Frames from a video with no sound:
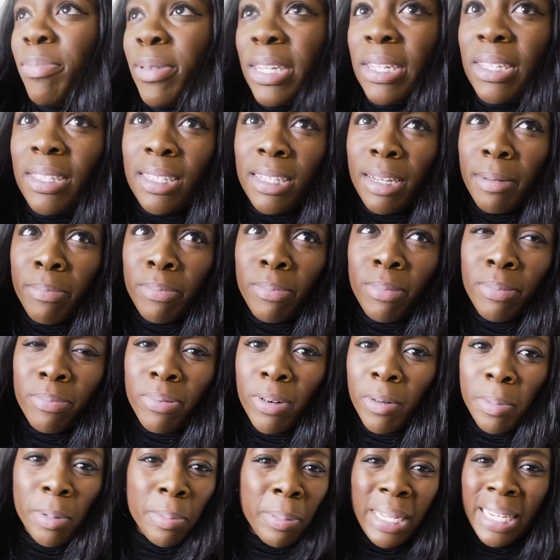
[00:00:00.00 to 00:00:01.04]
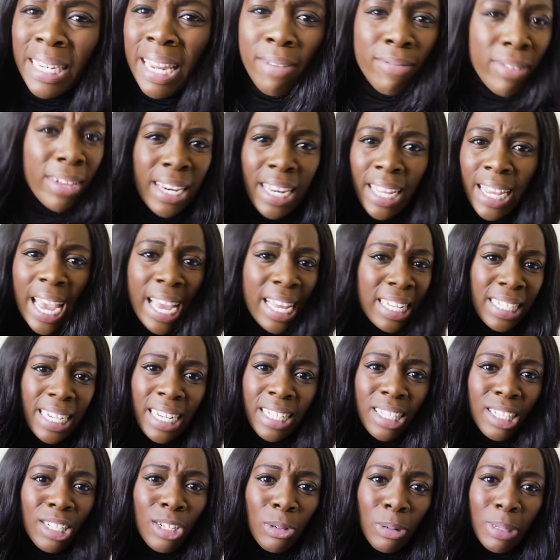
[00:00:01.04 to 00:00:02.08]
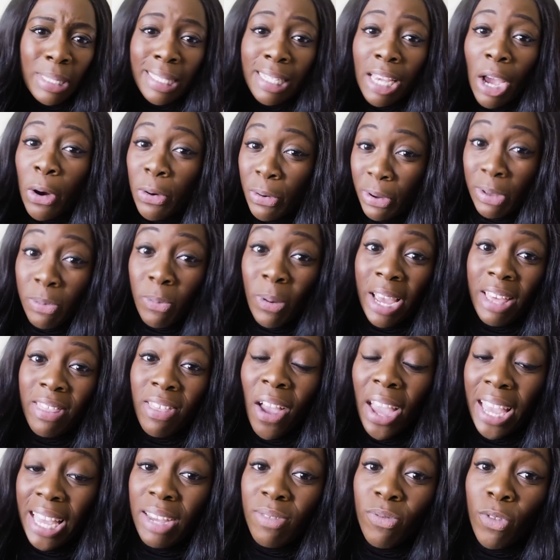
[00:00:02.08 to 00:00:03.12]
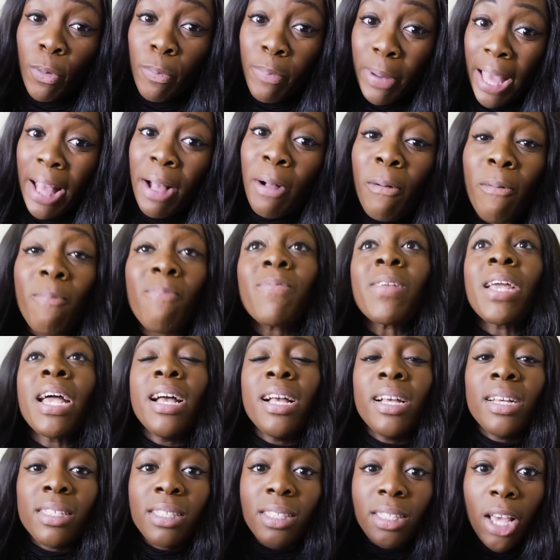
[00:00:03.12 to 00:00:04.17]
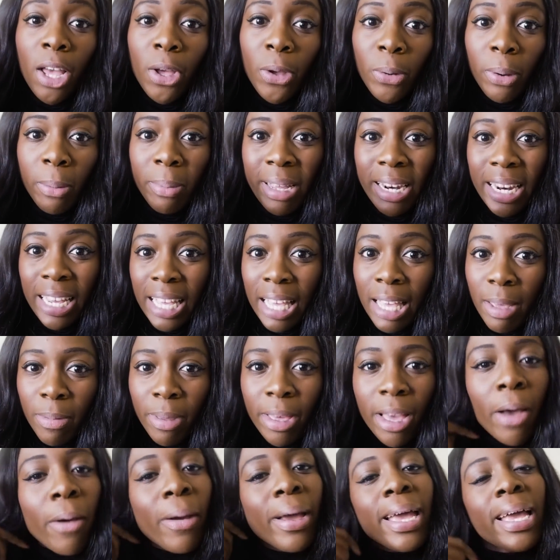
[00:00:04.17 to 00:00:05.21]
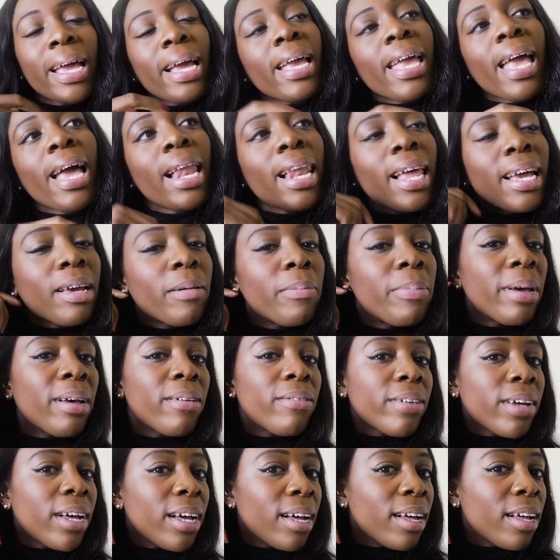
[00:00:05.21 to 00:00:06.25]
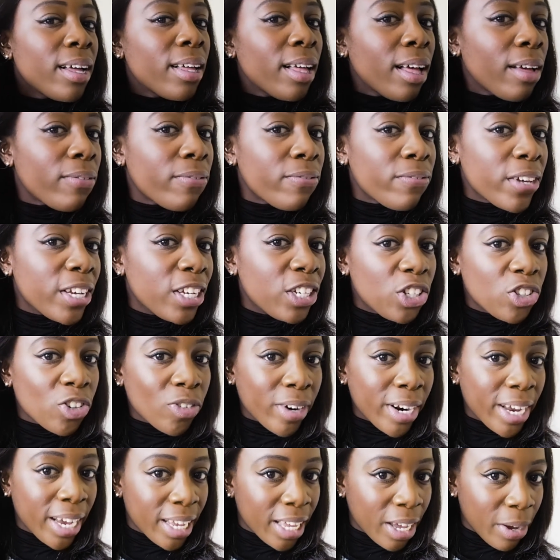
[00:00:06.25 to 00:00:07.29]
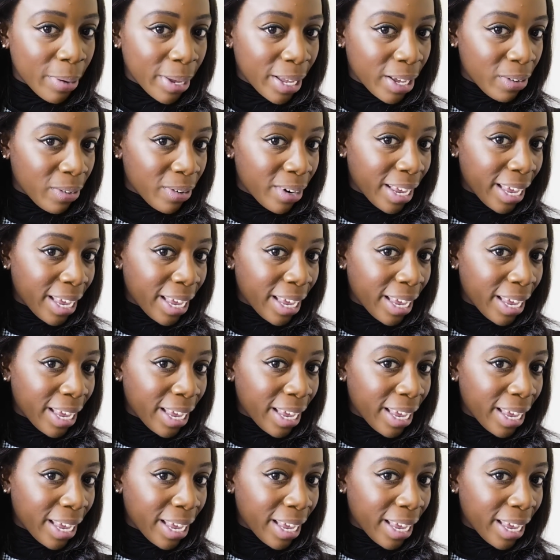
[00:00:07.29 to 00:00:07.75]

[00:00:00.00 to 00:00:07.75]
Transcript: because I'm probably never gonna get a tattoo, it's the only way that I can rebel. So I'm gonna keep going and get like a bit of a, a feature ear going on